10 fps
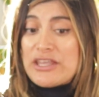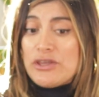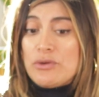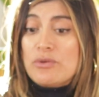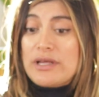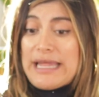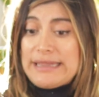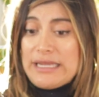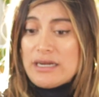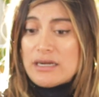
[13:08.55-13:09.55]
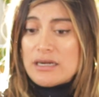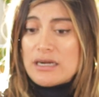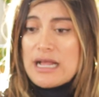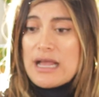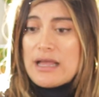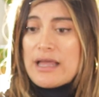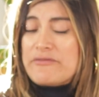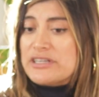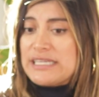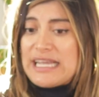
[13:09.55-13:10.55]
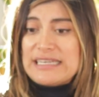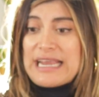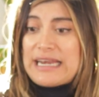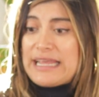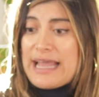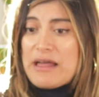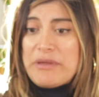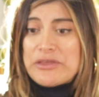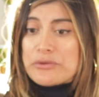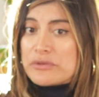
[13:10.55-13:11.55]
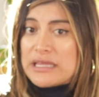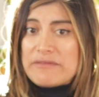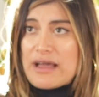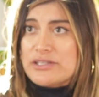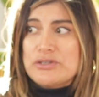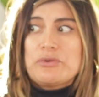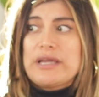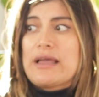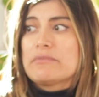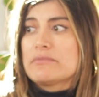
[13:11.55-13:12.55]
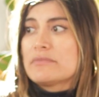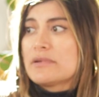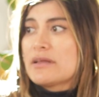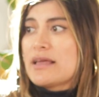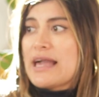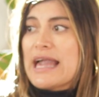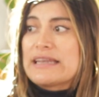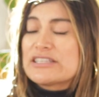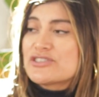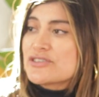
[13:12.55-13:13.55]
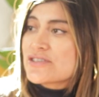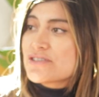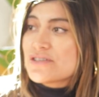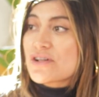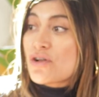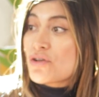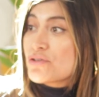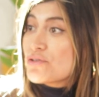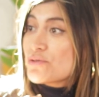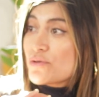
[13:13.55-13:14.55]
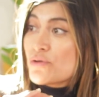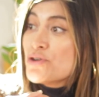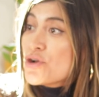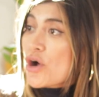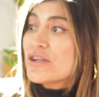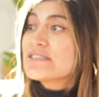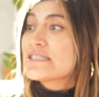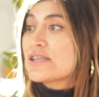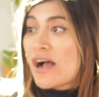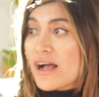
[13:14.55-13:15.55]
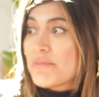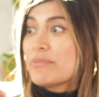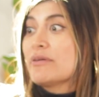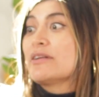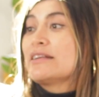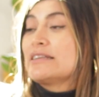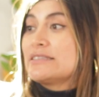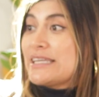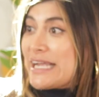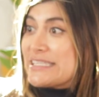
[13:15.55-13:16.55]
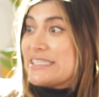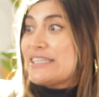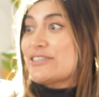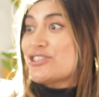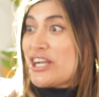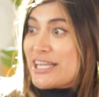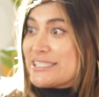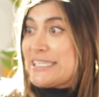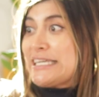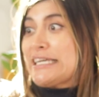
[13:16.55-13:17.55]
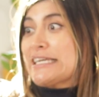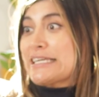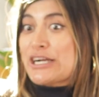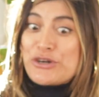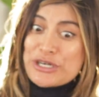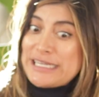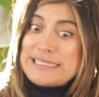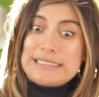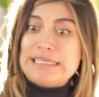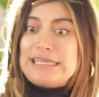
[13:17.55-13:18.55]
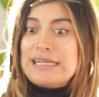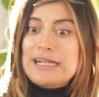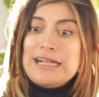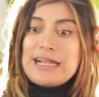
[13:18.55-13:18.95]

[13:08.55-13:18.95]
And you get there every day at 9 a.m. and you leave at 2 a.m. And it's just non-stop dancing, chanting, crazy,